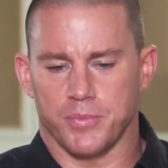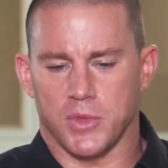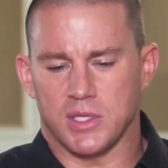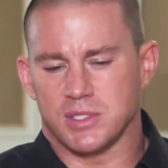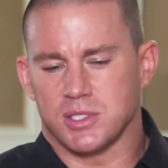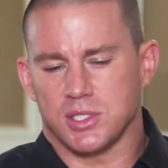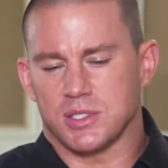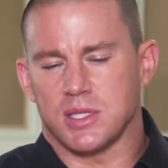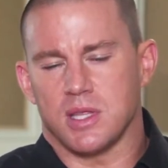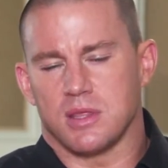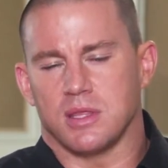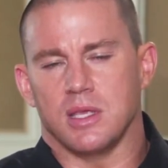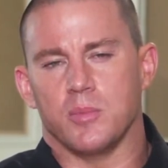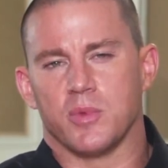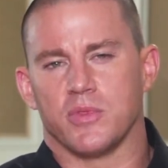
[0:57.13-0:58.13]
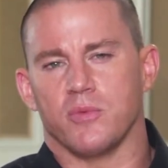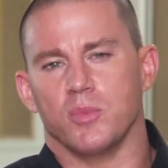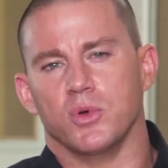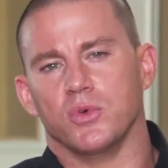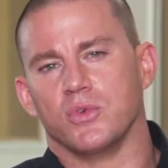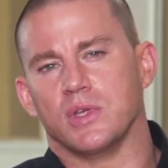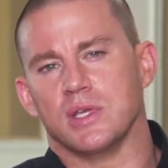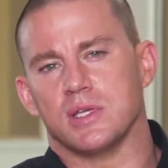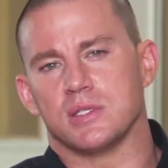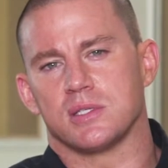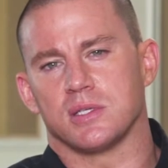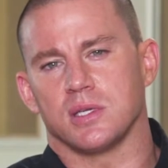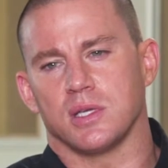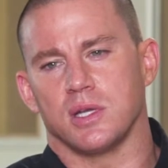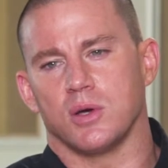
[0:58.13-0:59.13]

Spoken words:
is just the theme of the movie is,